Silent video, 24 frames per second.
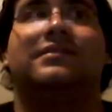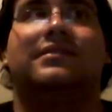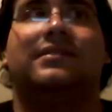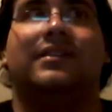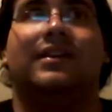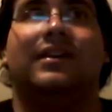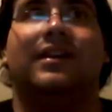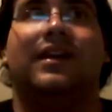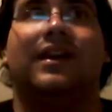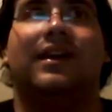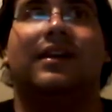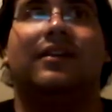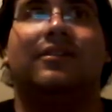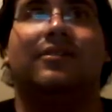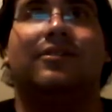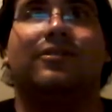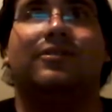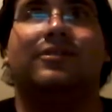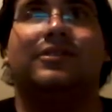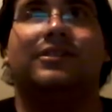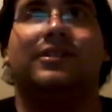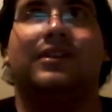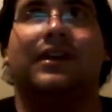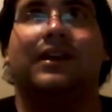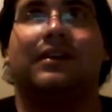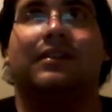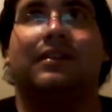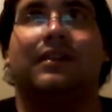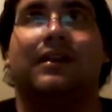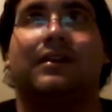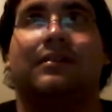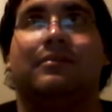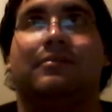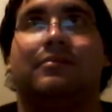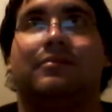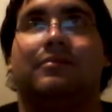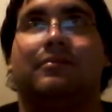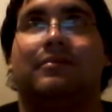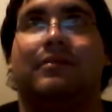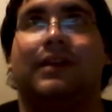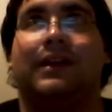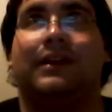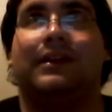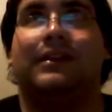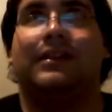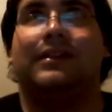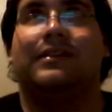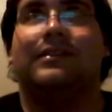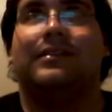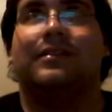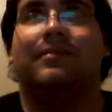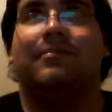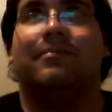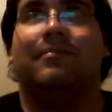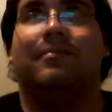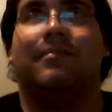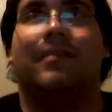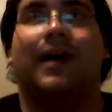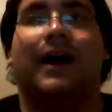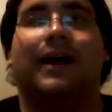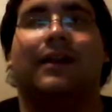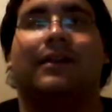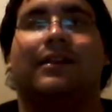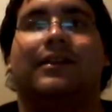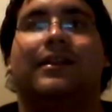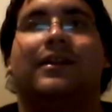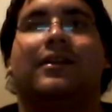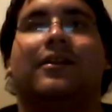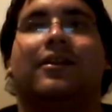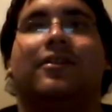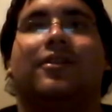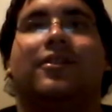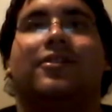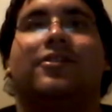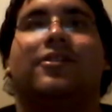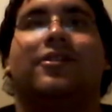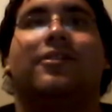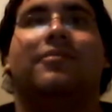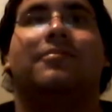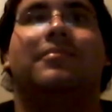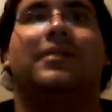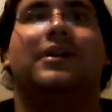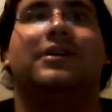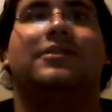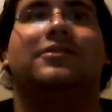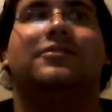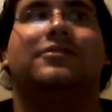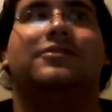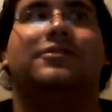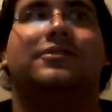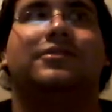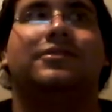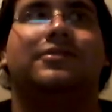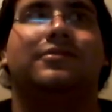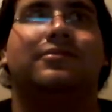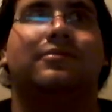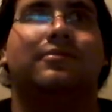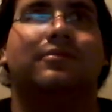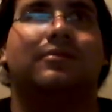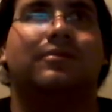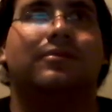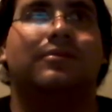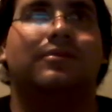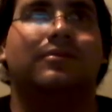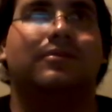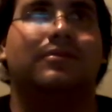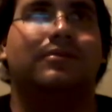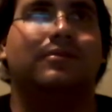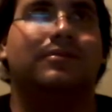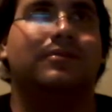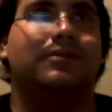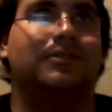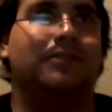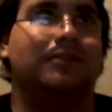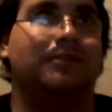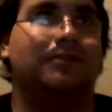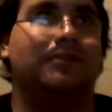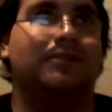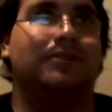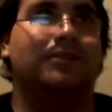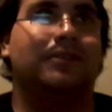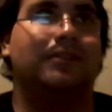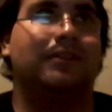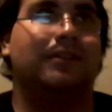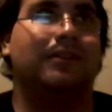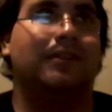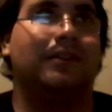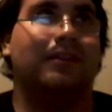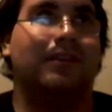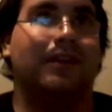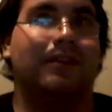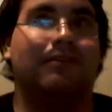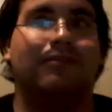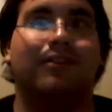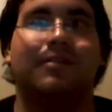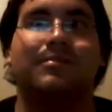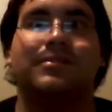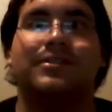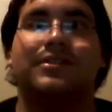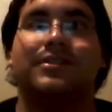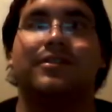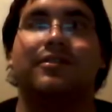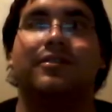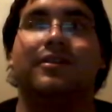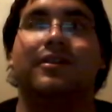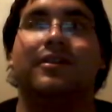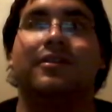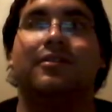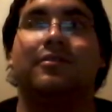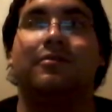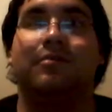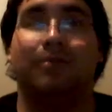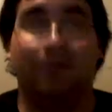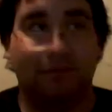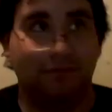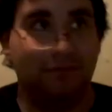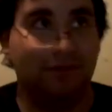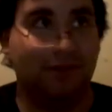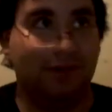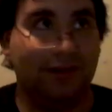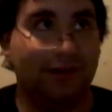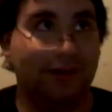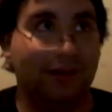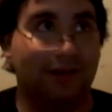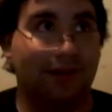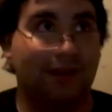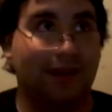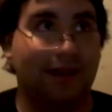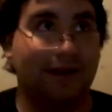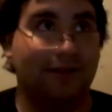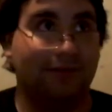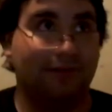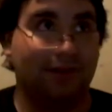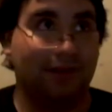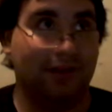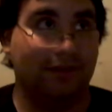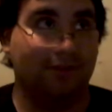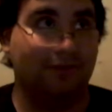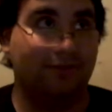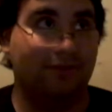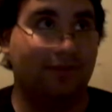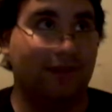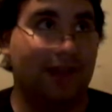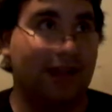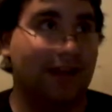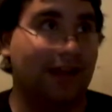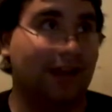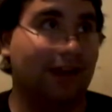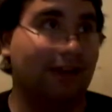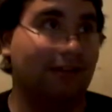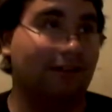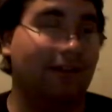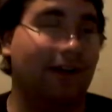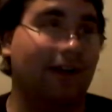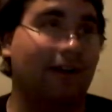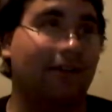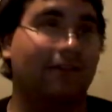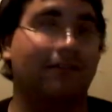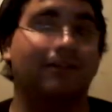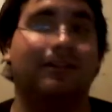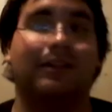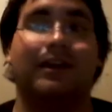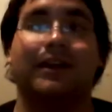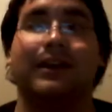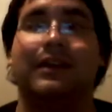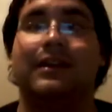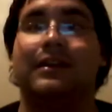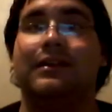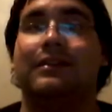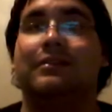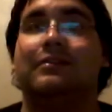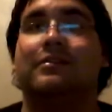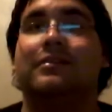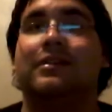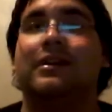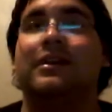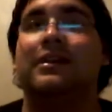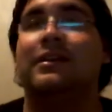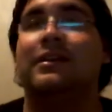And of course, like they like did some battling on the turnbuckles, and, like Rey Mysterio did a lot of like flying around. Like he